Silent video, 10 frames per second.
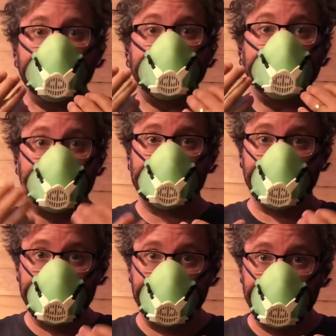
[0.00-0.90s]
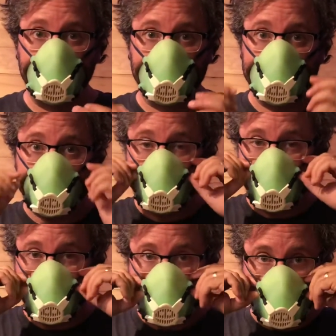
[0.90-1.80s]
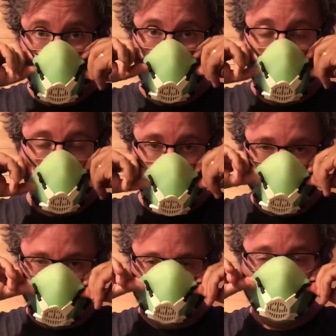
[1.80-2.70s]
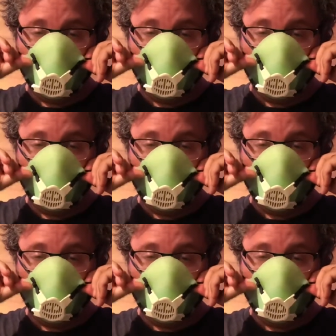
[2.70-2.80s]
That's really important. So you're going to